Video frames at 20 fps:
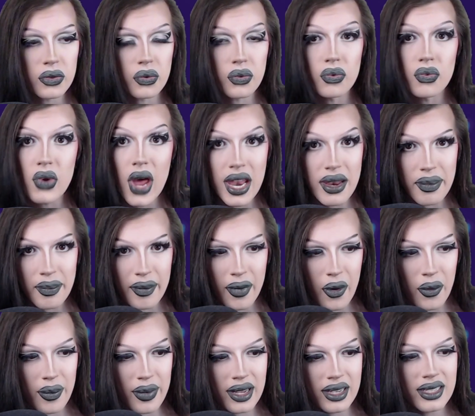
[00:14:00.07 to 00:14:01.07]
red
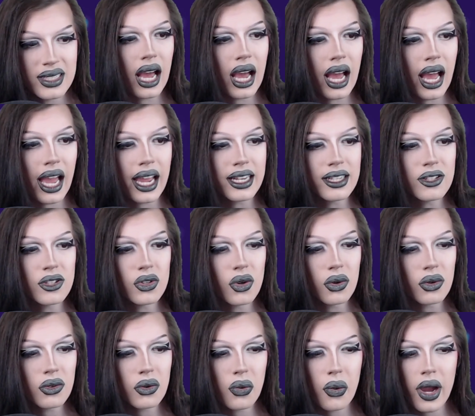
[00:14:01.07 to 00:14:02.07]
moment. I
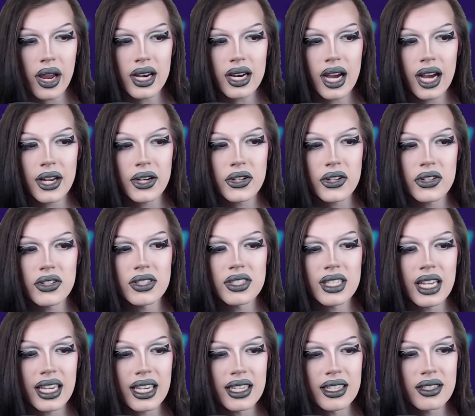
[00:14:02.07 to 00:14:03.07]
don't quite
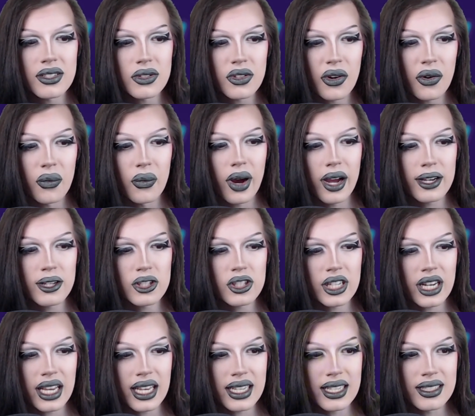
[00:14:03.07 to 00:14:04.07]
understand why she
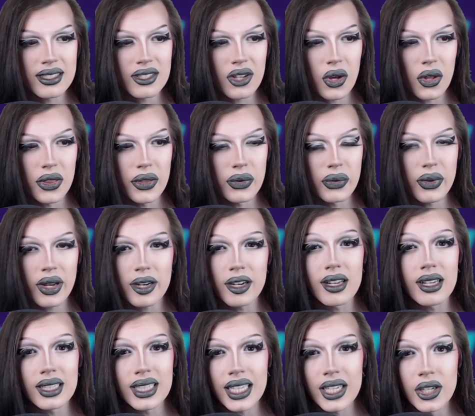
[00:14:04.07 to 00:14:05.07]
has all the red
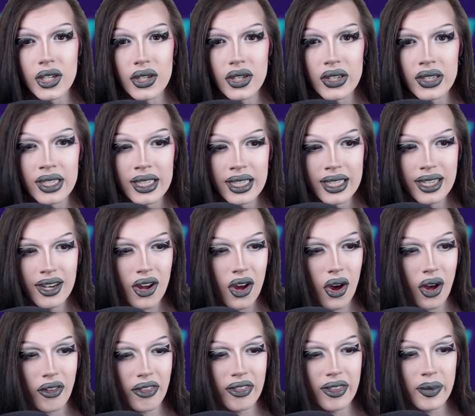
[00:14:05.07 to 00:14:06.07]
glitter
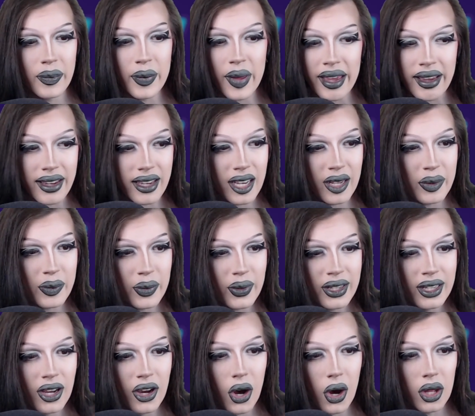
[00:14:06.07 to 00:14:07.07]
on the makeup
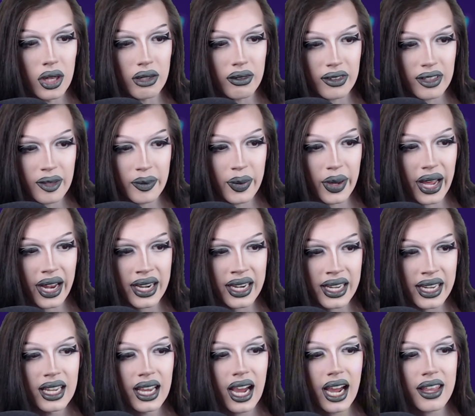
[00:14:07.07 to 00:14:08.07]
all over the
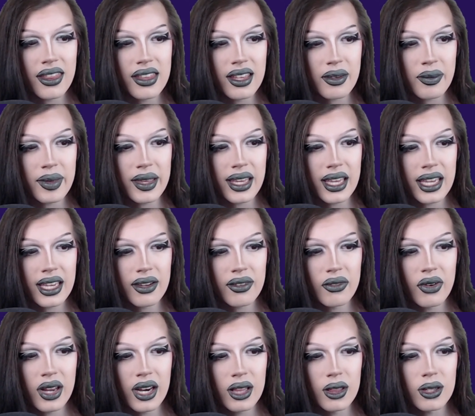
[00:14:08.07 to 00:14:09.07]
body. I think making it
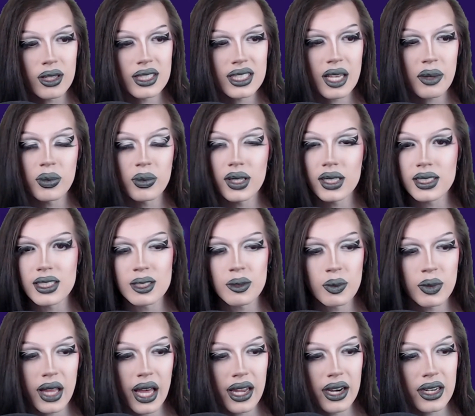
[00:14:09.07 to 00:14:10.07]
red, it looks like blood
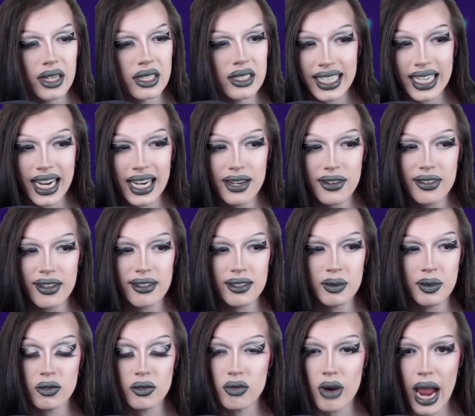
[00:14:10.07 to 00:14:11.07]
splatters, kind of gives
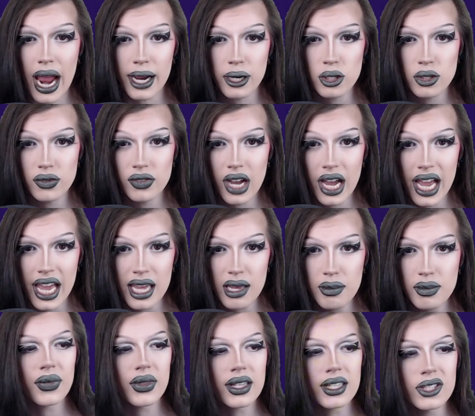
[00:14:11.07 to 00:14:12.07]
me rash
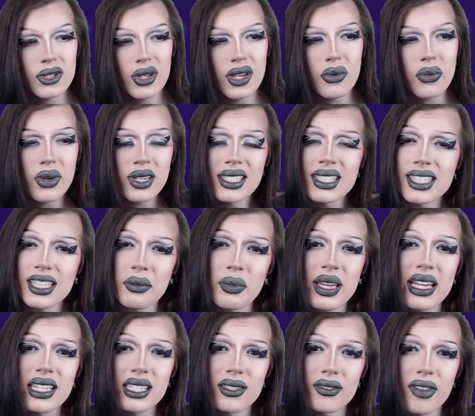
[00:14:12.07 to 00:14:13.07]
vibes. So I wasn't the
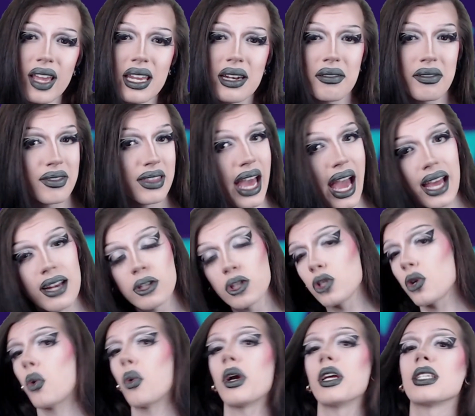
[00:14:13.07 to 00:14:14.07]
biggest fan of that
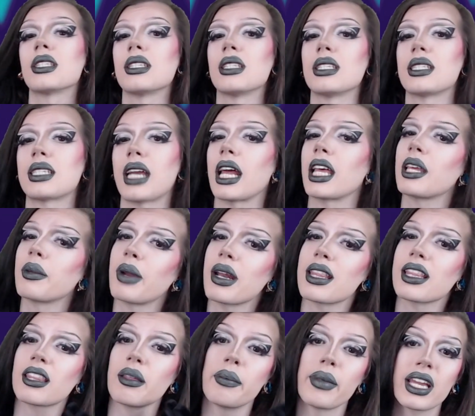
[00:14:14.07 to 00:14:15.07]
choice in the styling, but I
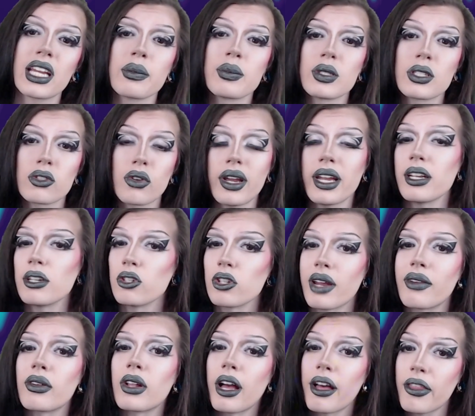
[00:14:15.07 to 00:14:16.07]
think the makeup is great in
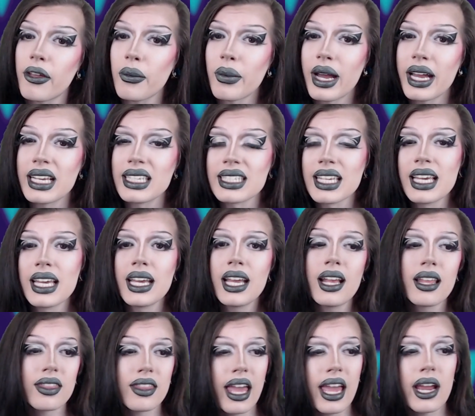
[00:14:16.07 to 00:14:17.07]
general. Otherwise,
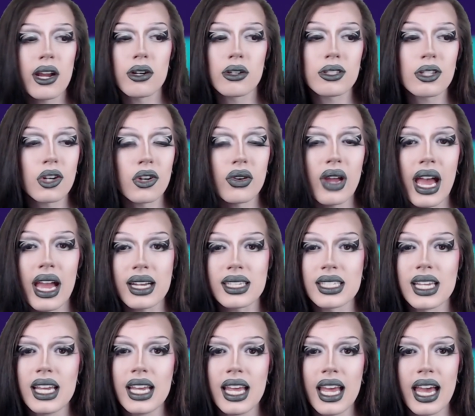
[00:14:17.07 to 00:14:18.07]
the hair is correct.
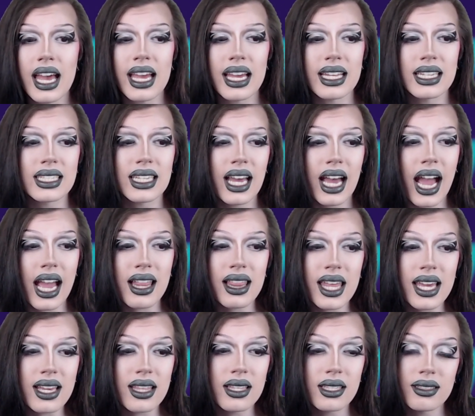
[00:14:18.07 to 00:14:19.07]
And I
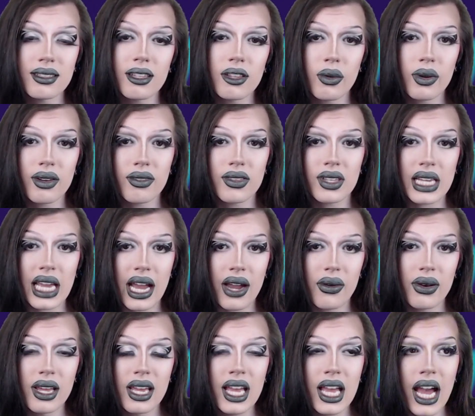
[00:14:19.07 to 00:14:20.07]
like the silhouette of the gown.
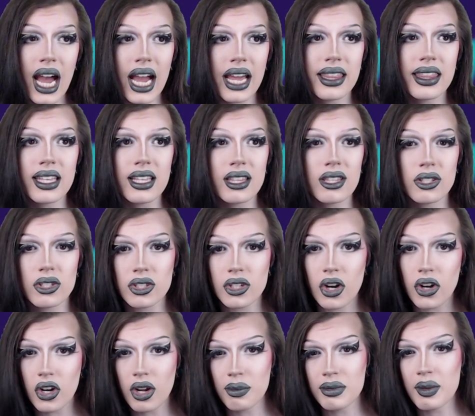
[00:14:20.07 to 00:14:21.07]
I think the
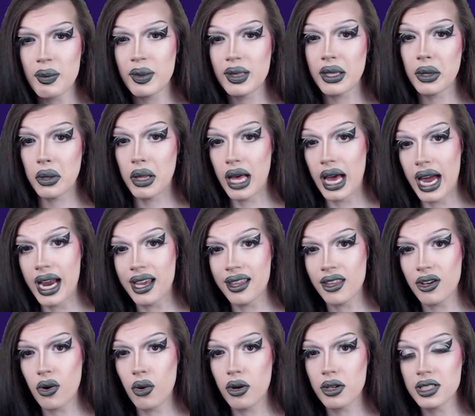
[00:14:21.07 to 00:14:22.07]
skirt comes up a little high on the
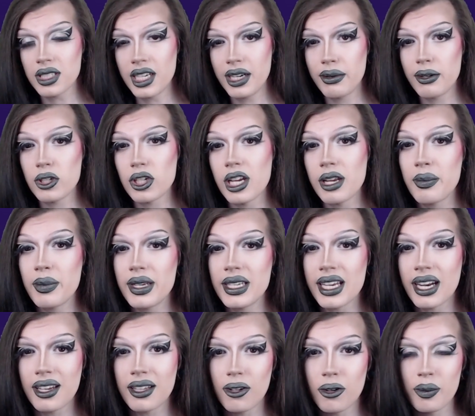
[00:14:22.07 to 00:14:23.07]
corset. I wish it had been done
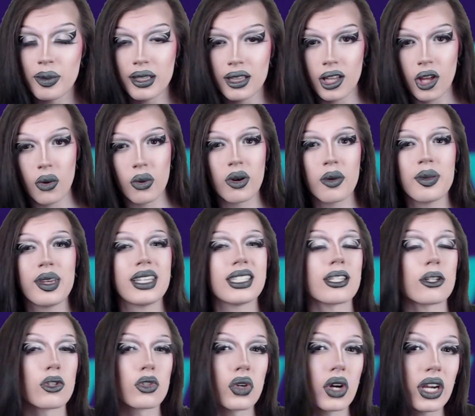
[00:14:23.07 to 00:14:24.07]
a little bit lower because it
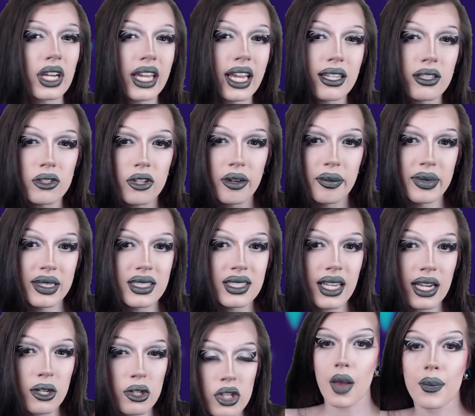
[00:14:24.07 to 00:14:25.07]
truncates her
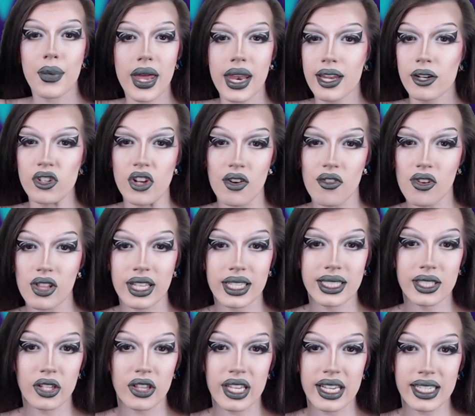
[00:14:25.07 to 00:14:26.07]
midsection. But in general, I
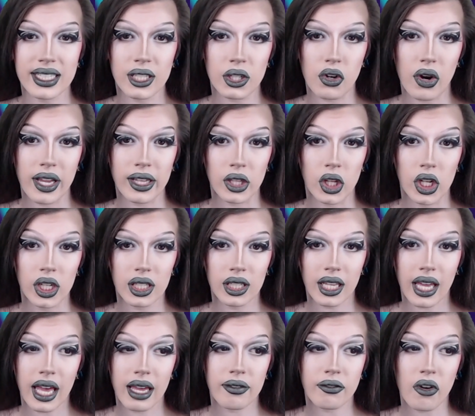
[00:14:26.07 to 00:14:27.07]
still think it's a great look.
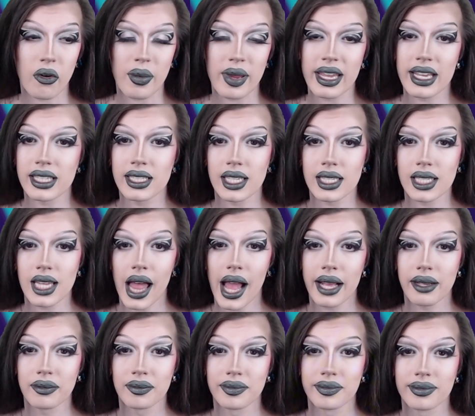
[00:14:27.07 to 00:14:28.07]
And for me, it's a slay.
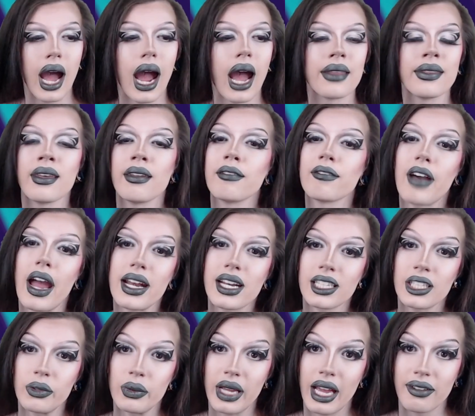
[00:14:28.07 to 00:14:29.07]
And then finally,
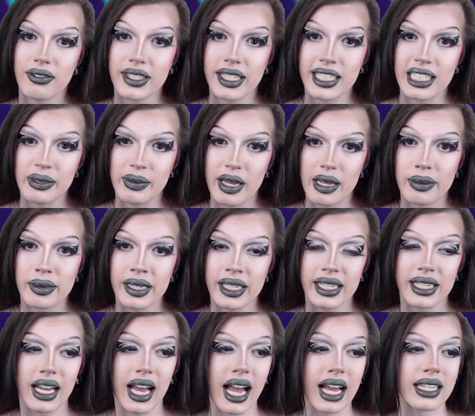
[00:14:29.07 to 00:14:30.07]
we have Tita Baby,
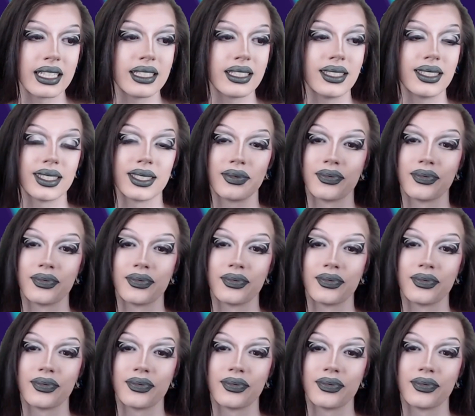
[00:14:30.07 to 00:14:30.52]
and